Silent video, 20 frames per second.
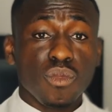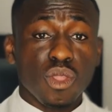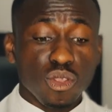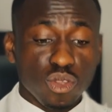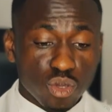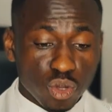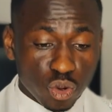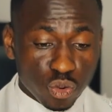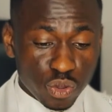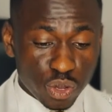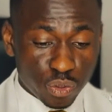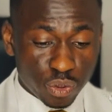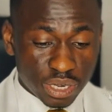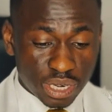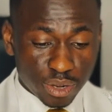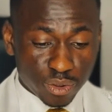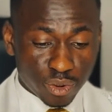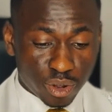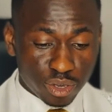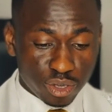So we
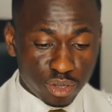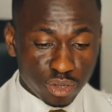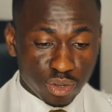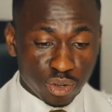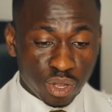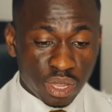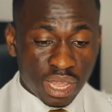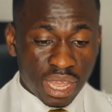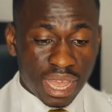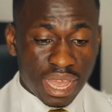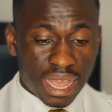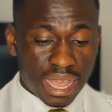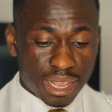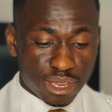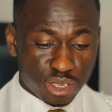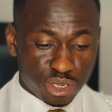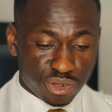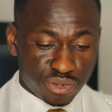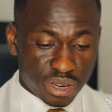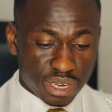wouldn't want to
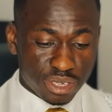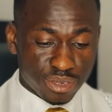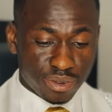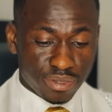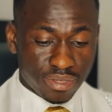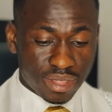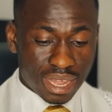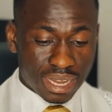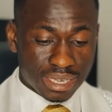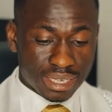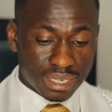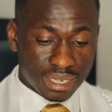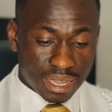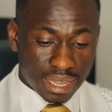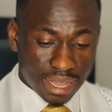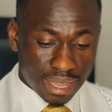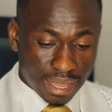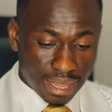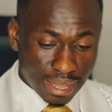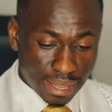stretch on that
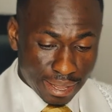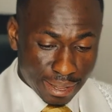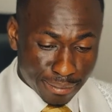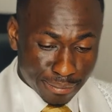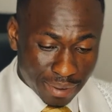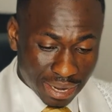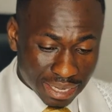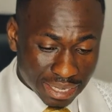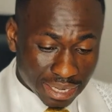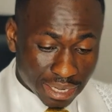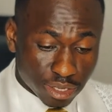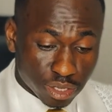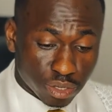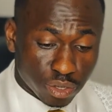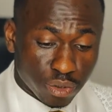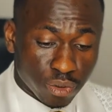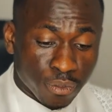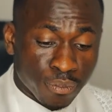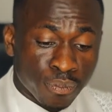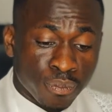matter.
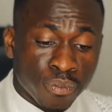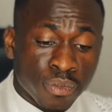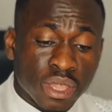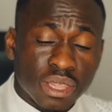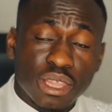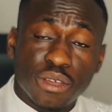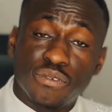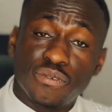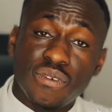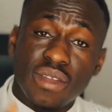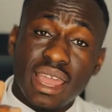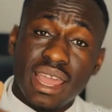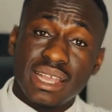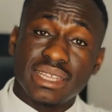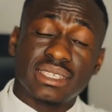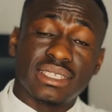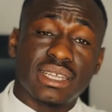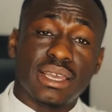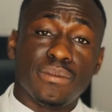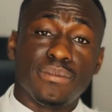So the
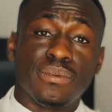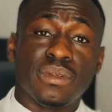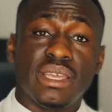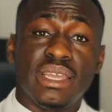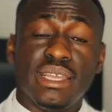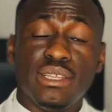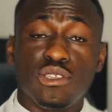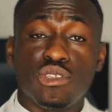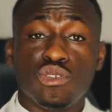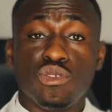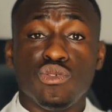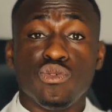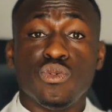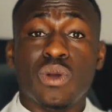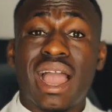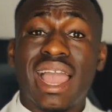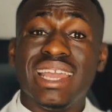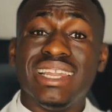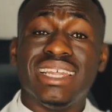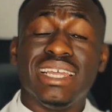first step is to
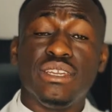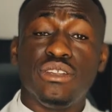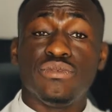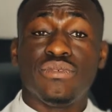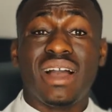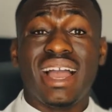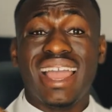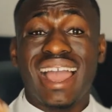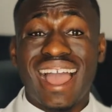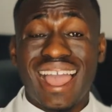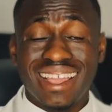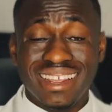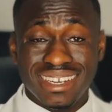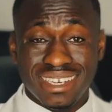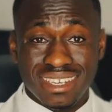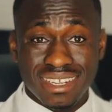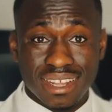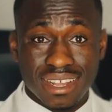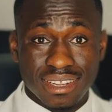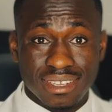identify
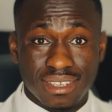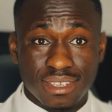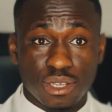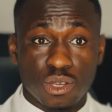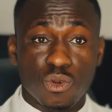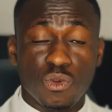ideas.